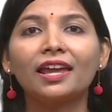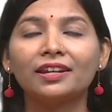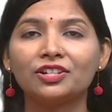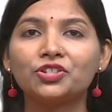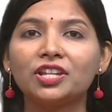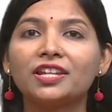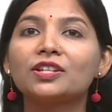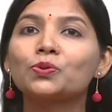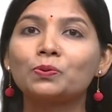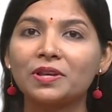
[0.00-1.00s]
energy
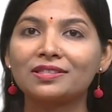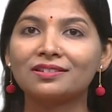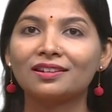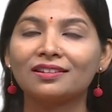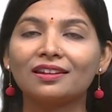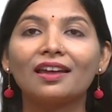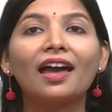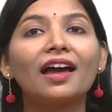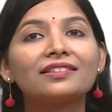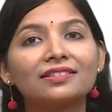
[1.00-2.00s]
is wasted
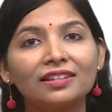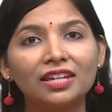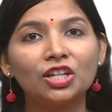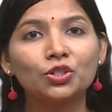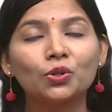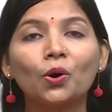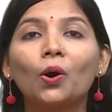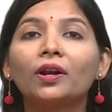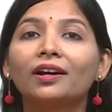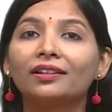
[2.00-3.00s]
as heat
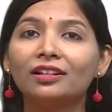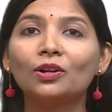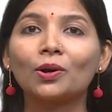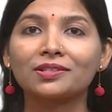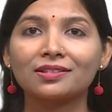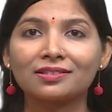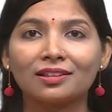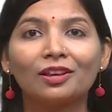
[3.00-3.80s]
or other losses,